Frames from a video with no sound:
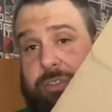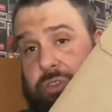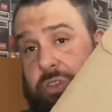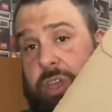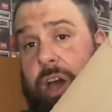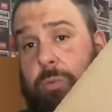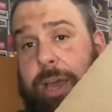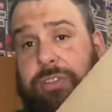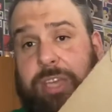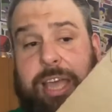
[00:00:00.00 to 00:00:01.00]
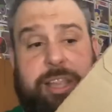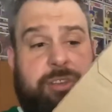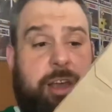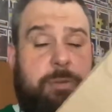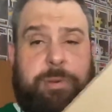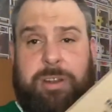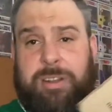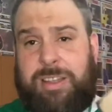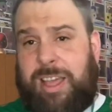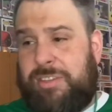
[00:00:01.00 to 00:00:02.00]
just can't wait to get this
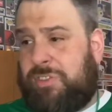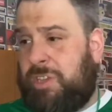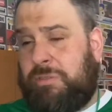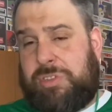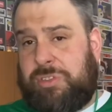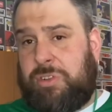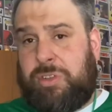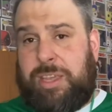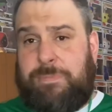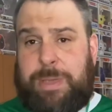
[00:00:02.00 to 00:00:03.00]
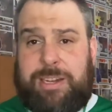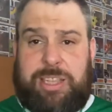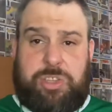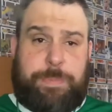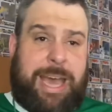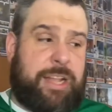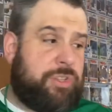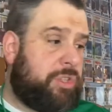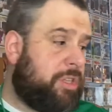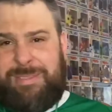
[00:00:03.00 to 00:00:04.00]
open. As soon as I saw that it had been
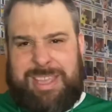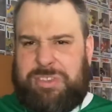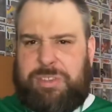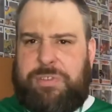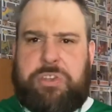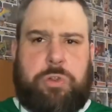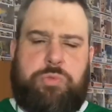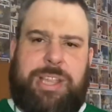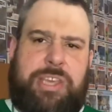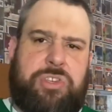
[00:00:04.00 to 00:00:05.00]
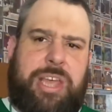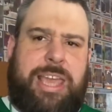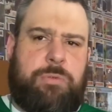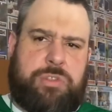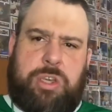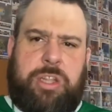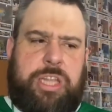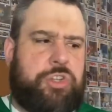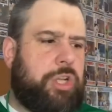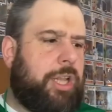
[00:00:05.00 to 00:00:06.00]
dispatched, its official release date was
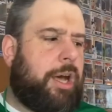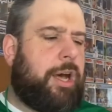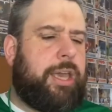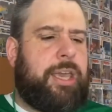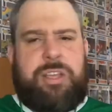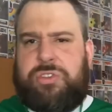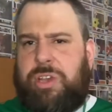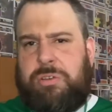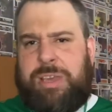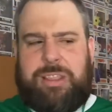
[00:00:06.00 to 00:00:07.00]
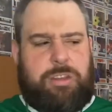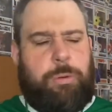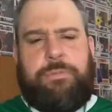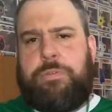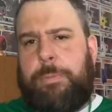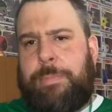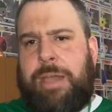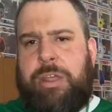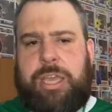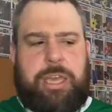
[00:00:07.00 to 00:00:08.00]
early July. So it coming from
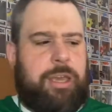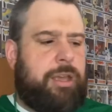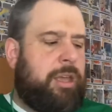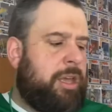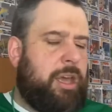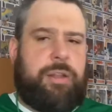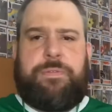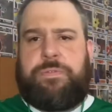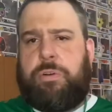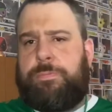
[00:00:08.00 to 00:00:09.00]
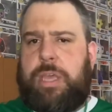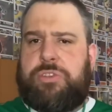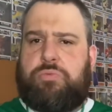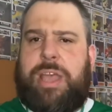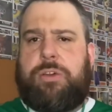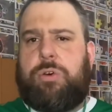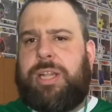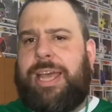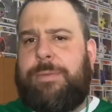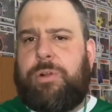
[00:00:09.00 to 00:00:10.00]
America and from his record
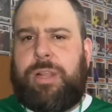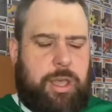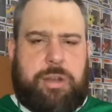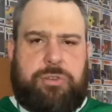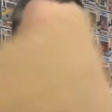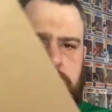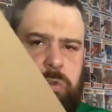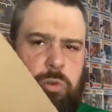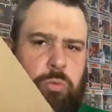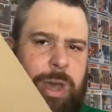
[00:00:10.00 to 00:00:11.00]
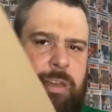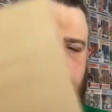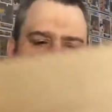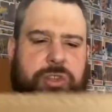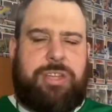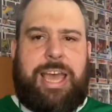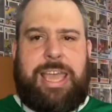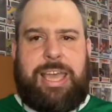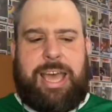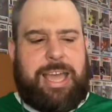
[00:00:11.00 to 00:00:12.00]
label, I just couldn't wait for this
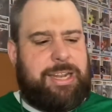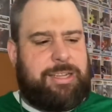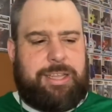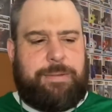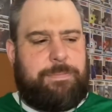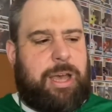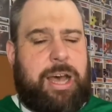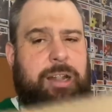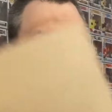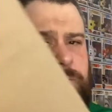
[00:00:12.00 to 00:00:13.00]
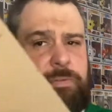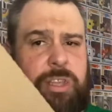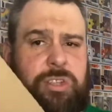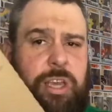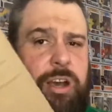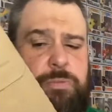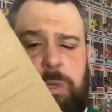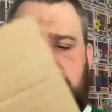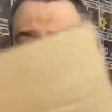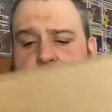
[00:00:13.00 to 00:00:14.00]
day. And I love this guy's
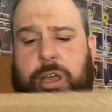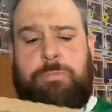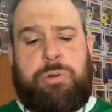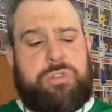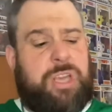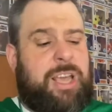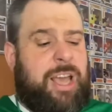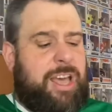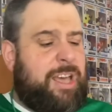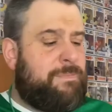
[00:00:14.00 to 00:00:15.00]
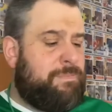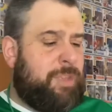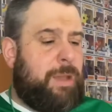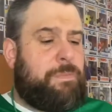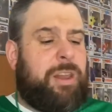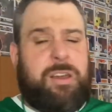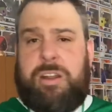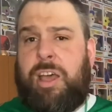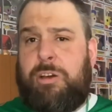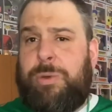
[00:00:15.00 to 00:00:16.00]
music so much. You're probably going
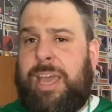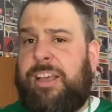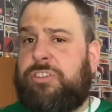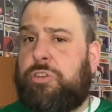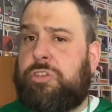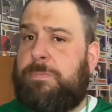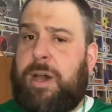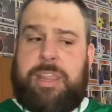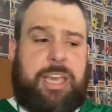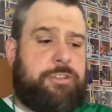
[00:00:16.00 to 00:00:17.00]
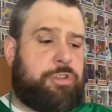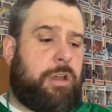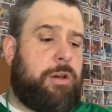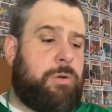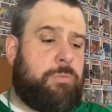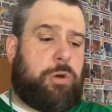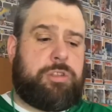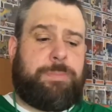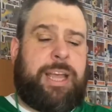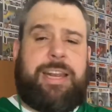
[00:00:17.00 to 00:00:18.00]
to know who it is, judging by the intro and
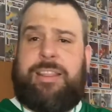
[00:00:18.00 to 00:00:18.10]
what's playing in